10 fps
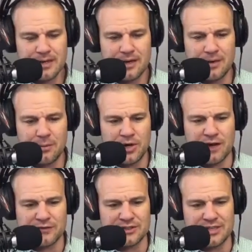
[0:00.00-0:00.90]
But
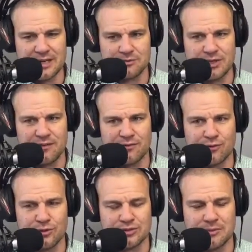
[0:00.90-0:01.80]
oftentimes life
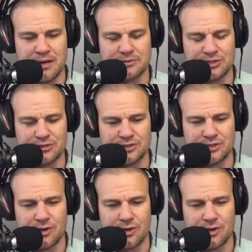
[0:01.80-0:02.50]
throws some obstacles in